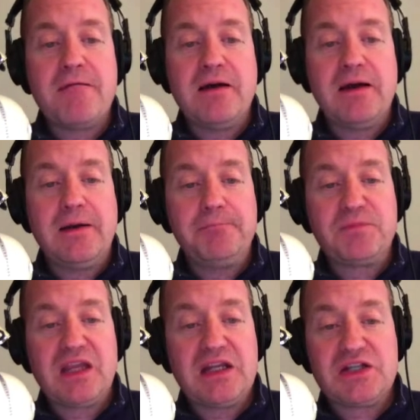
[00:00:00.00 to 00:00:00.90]
I'm
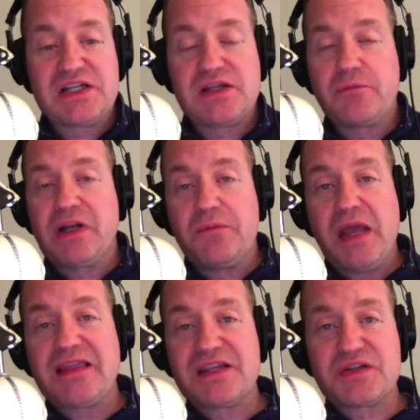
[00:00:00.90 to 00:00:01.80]
going to
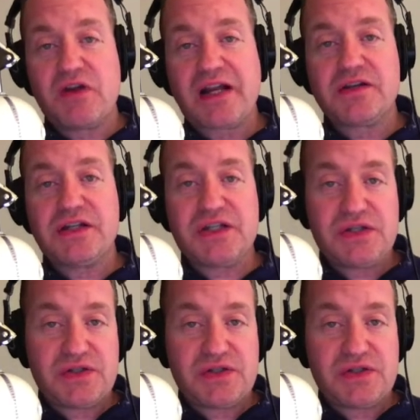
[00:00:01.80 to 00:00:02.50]
make this directory to